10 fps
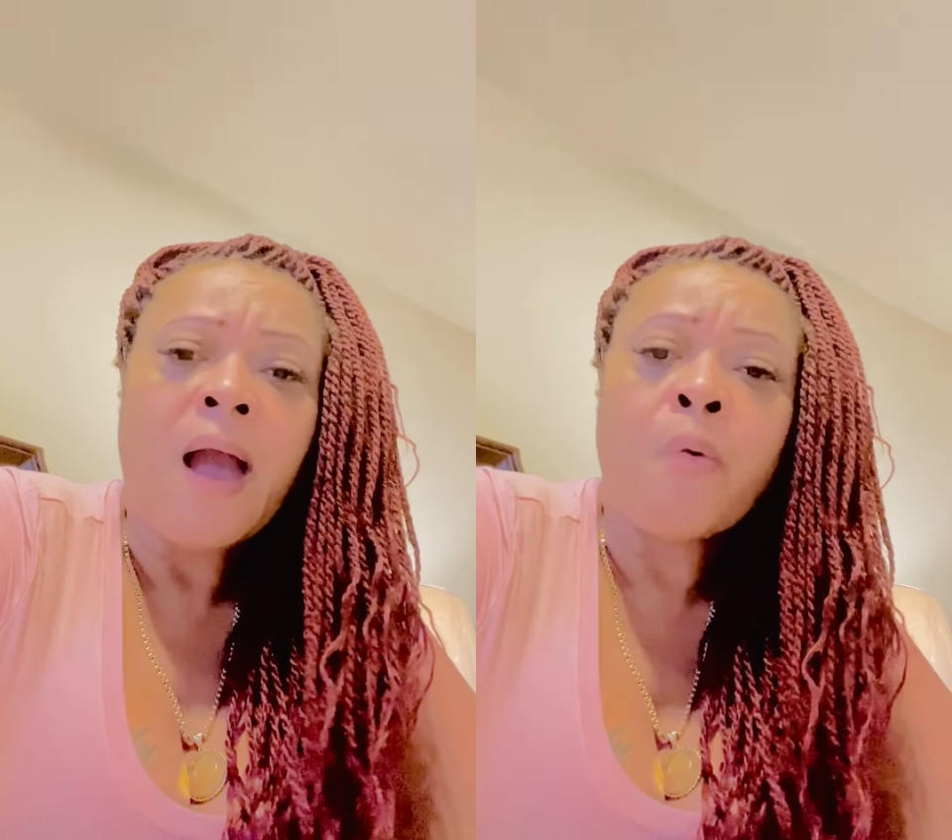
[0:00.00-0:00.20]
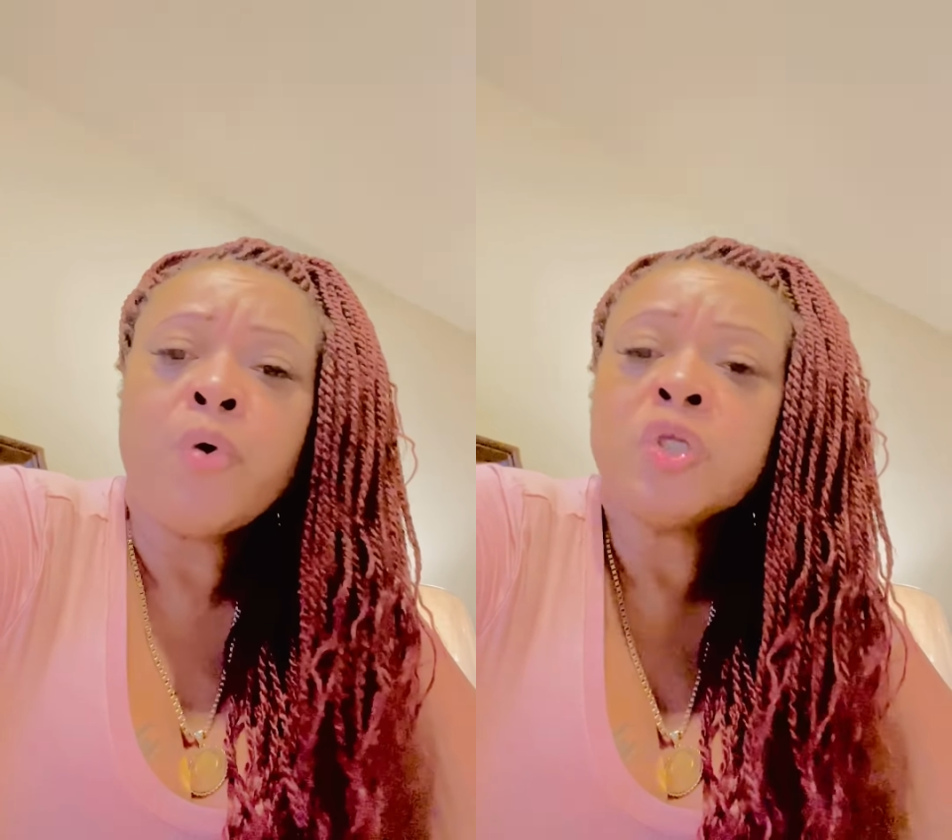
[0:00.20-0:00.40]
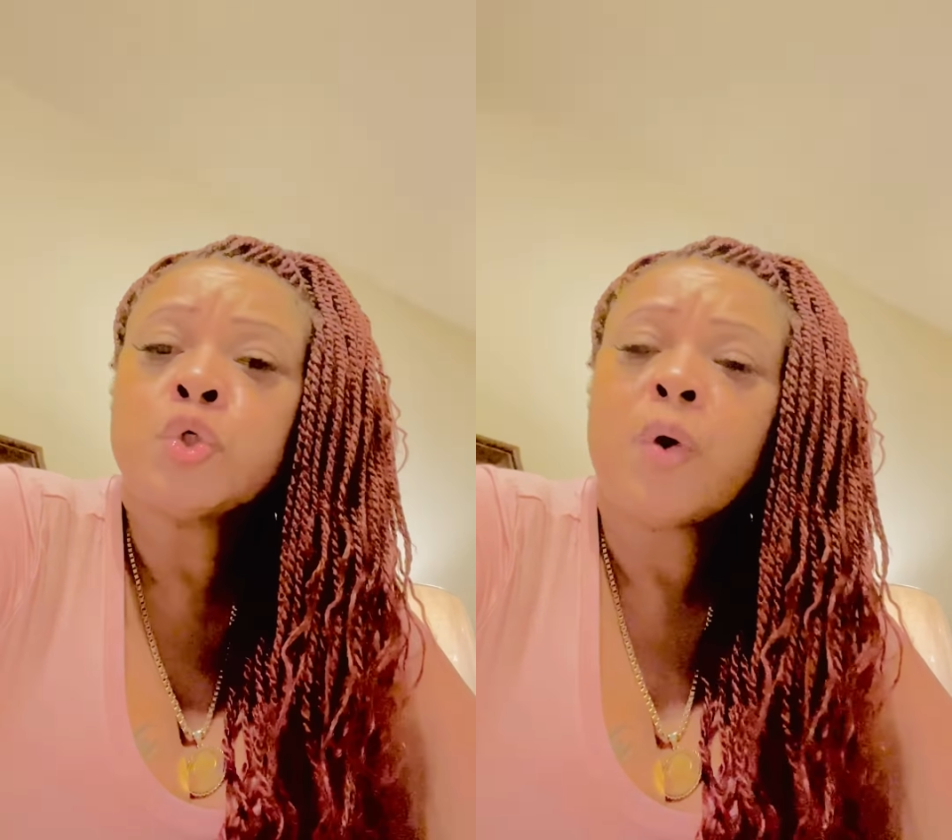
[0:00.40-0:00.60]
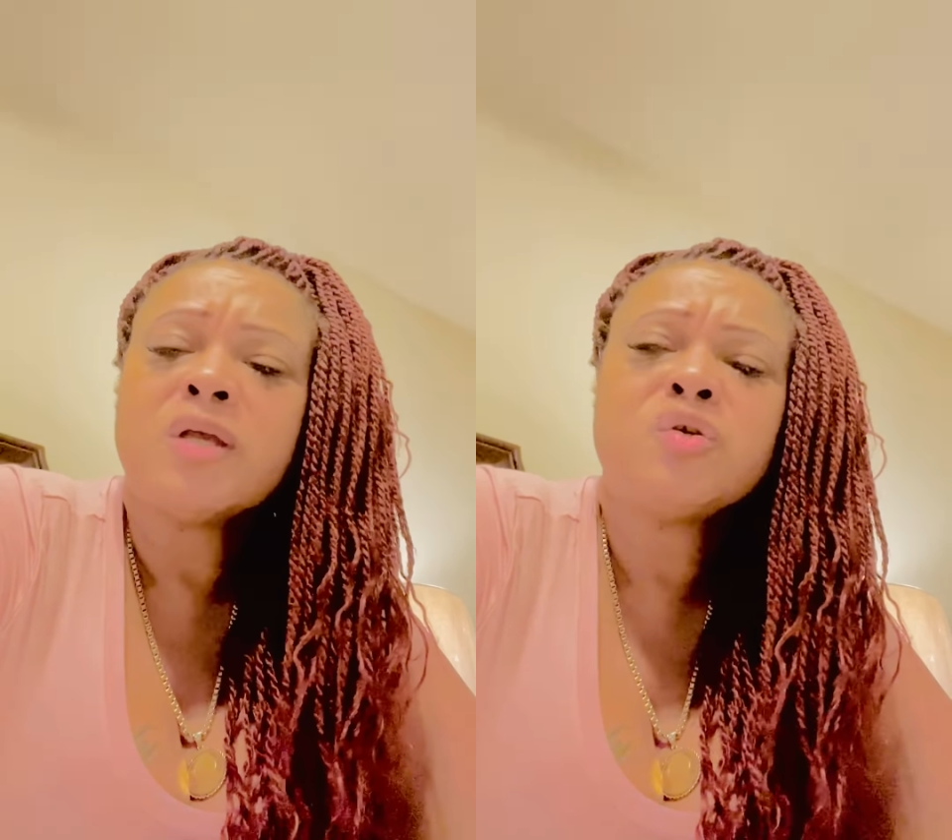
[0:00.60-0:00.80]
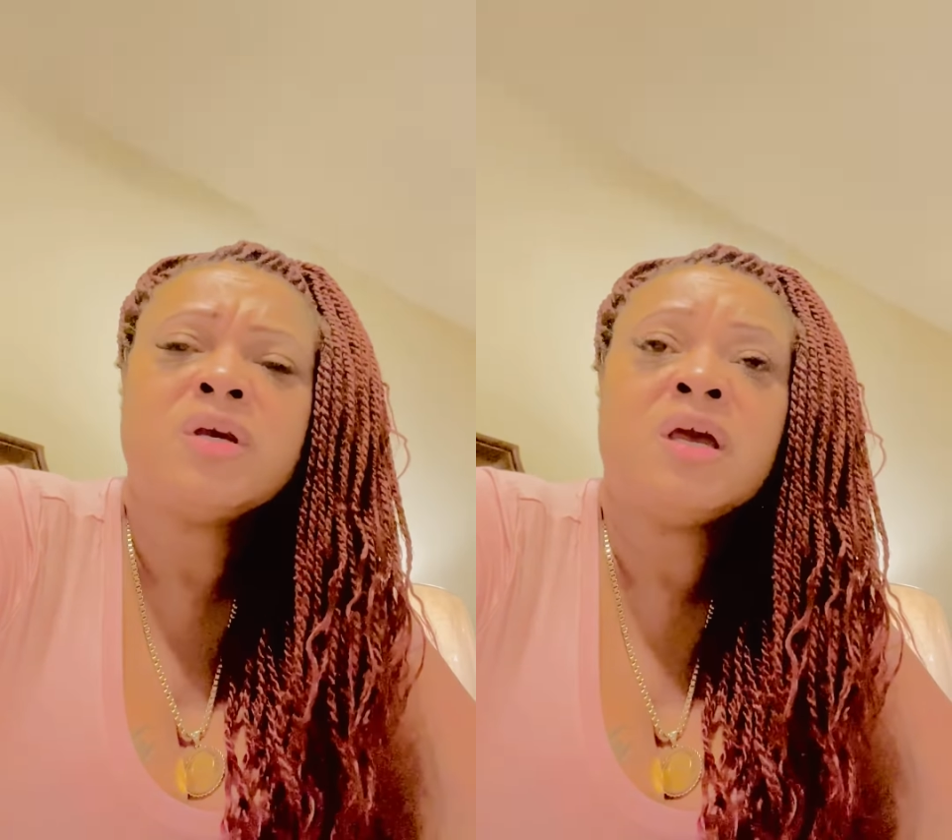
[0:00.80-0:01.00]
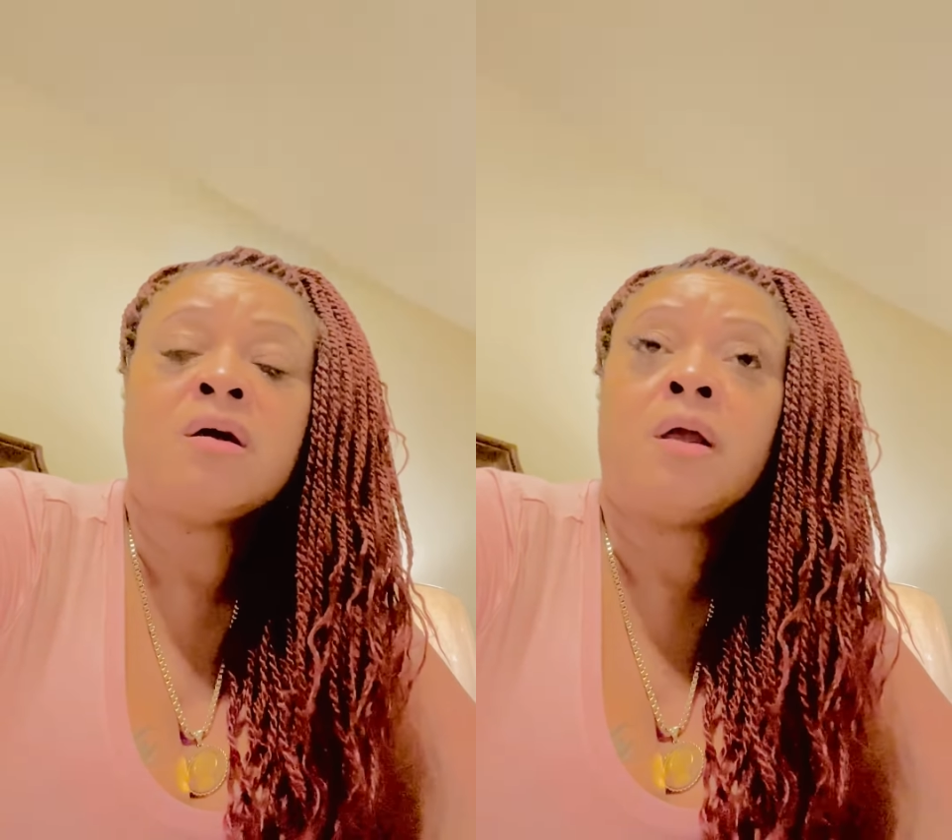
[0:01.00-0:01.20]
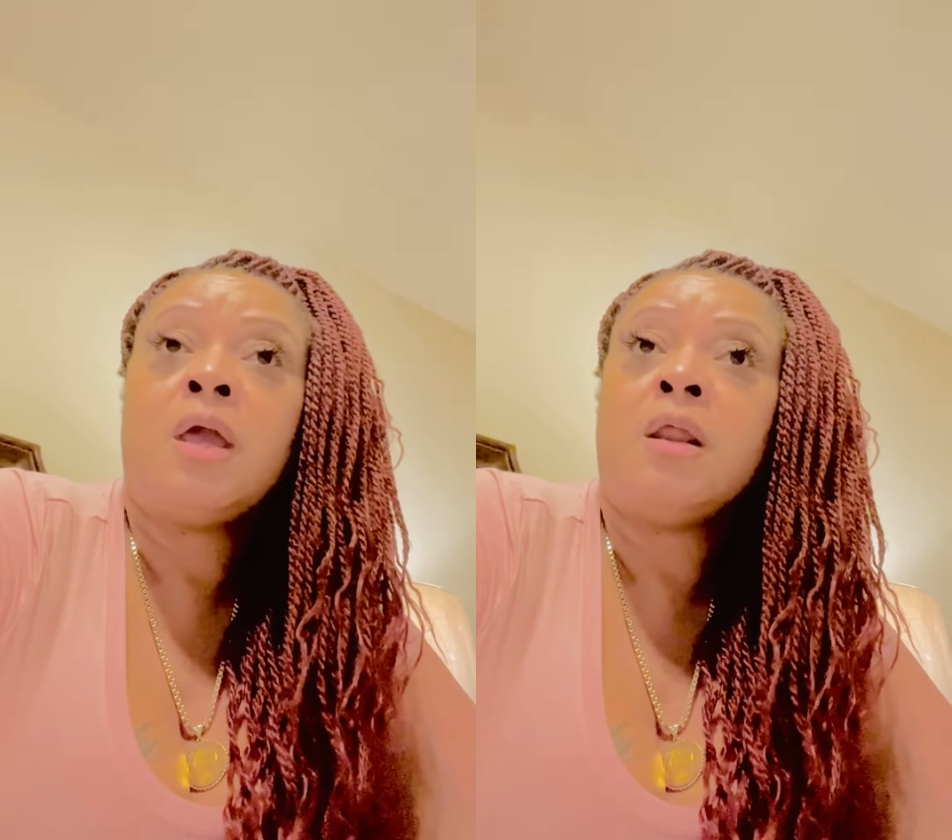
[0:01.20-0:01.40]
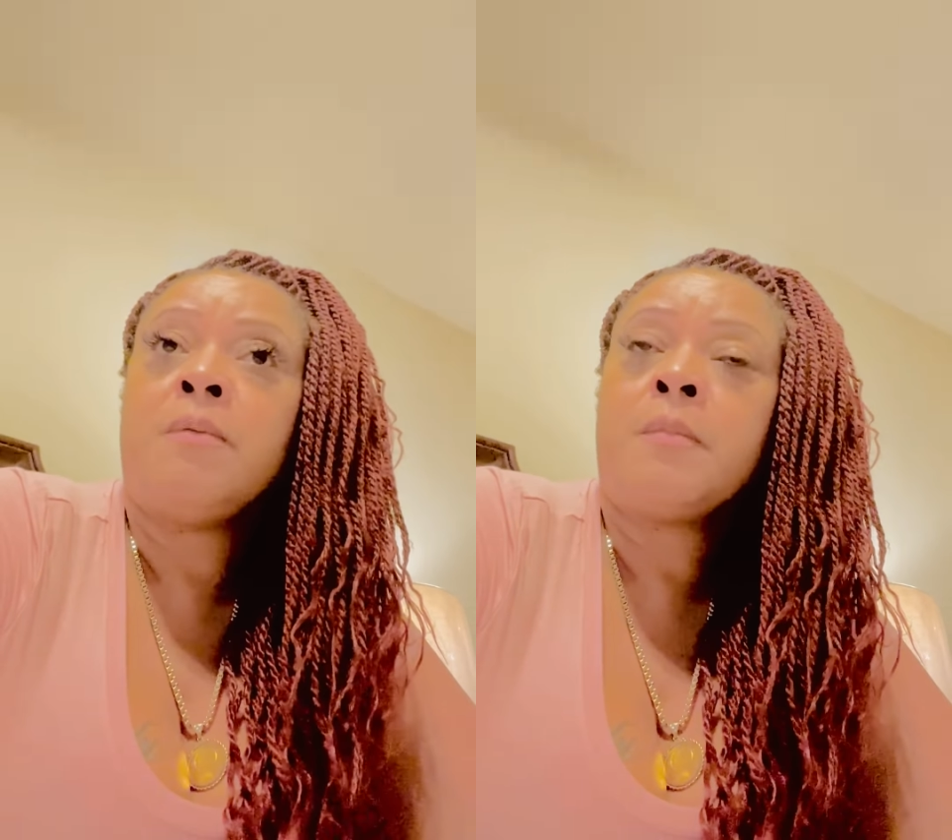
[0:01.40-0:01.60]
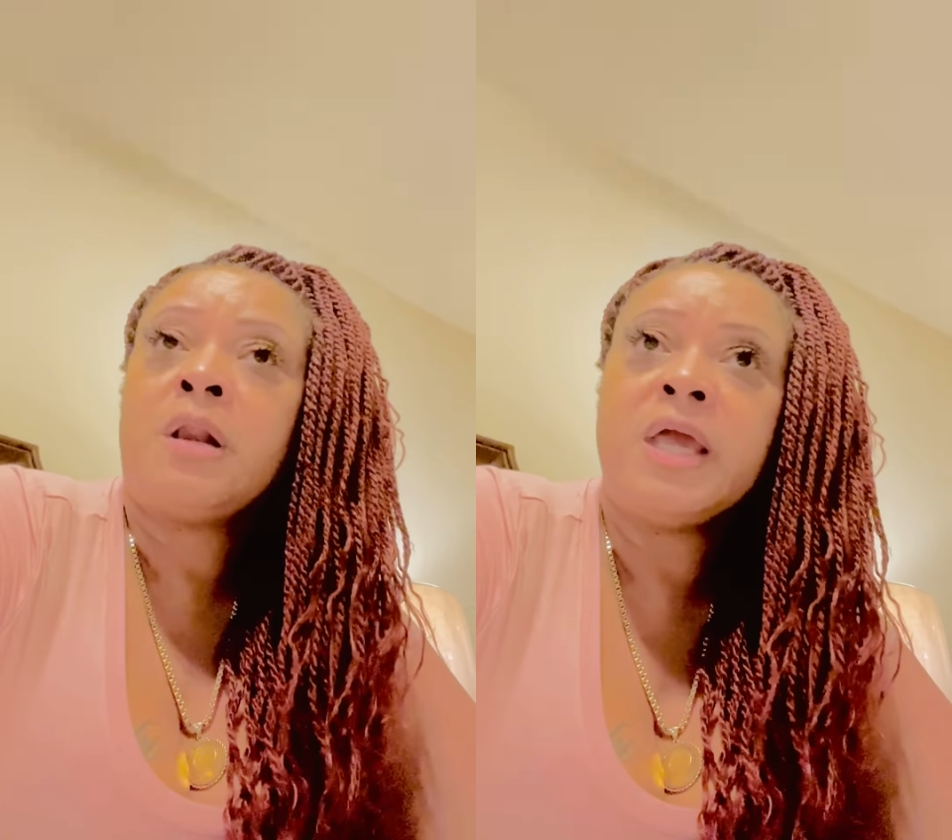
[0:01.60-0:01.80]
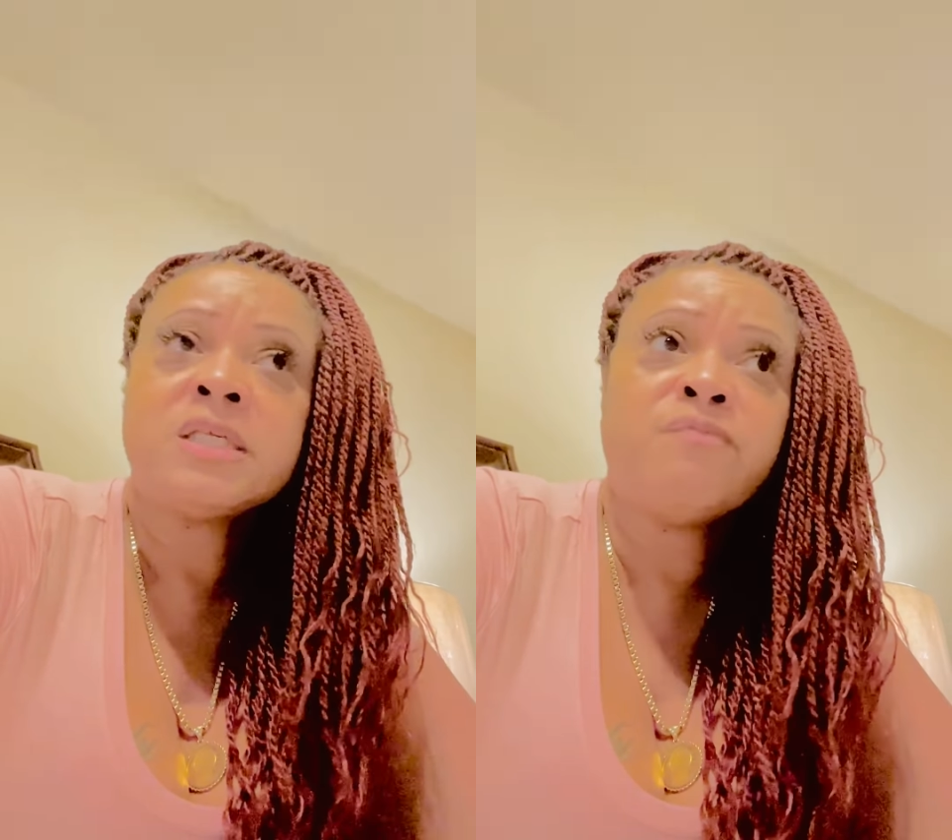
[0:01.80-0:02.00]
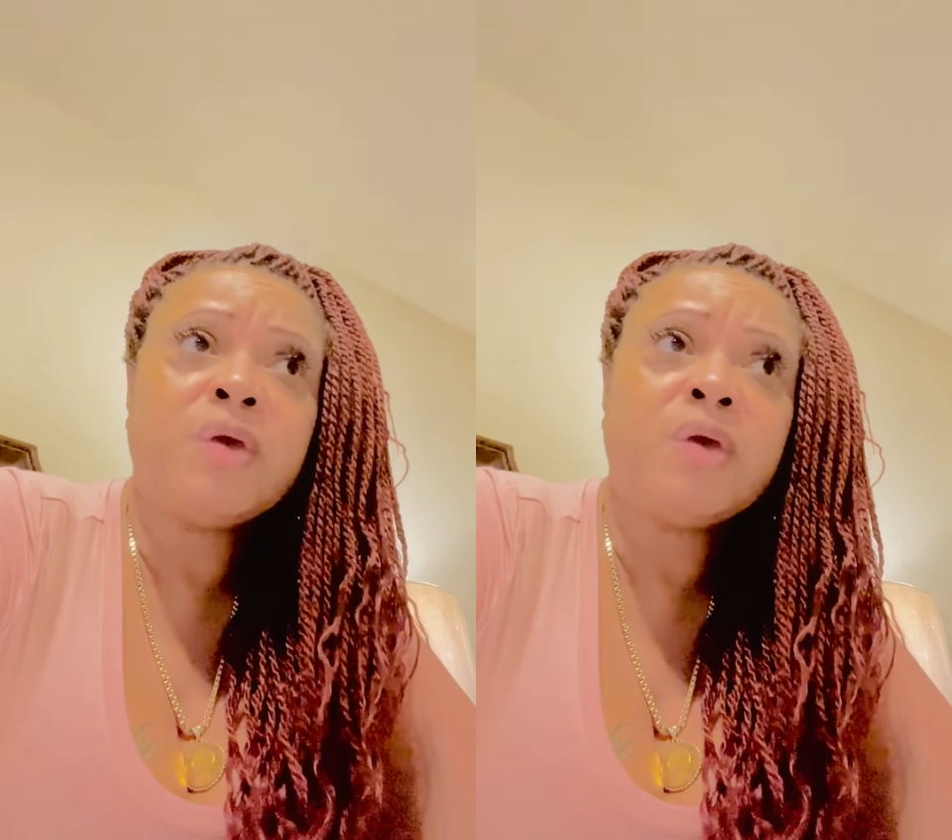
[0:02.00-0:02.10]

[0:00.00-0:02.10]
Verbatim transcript: I wasn't trying to get any clicks,